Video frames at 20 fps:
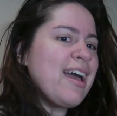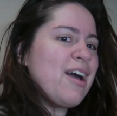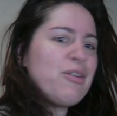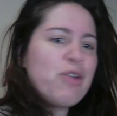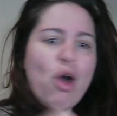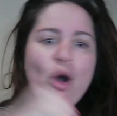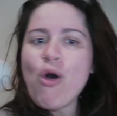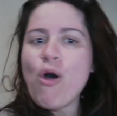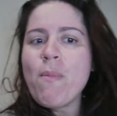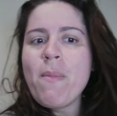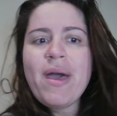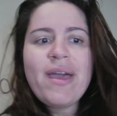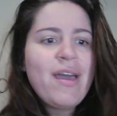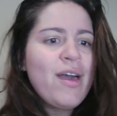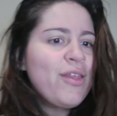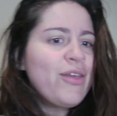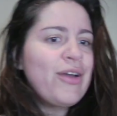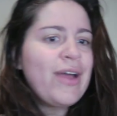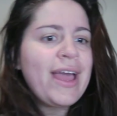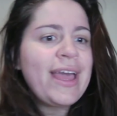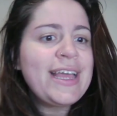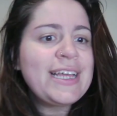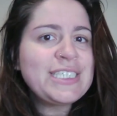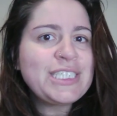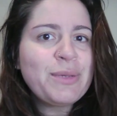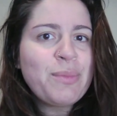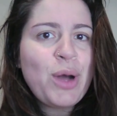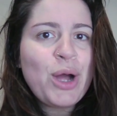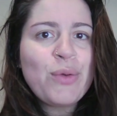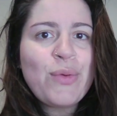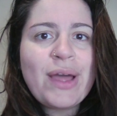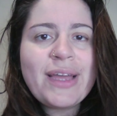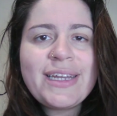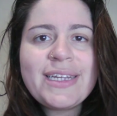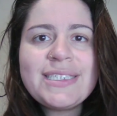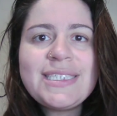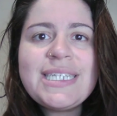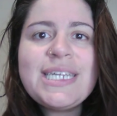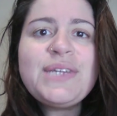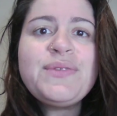out all my other ASMR
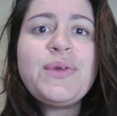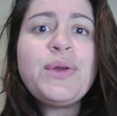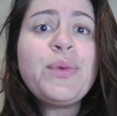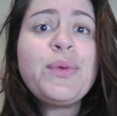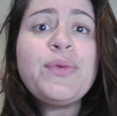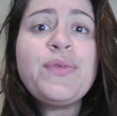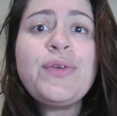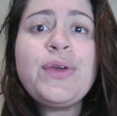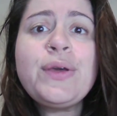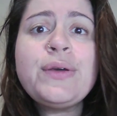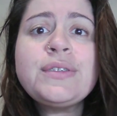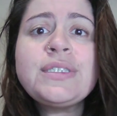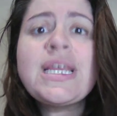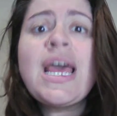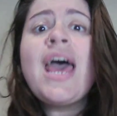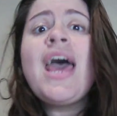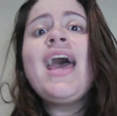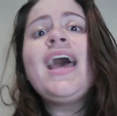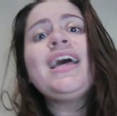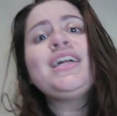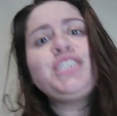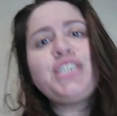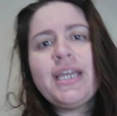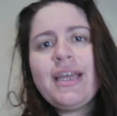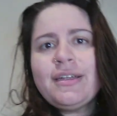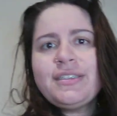Reiki TV reviews and check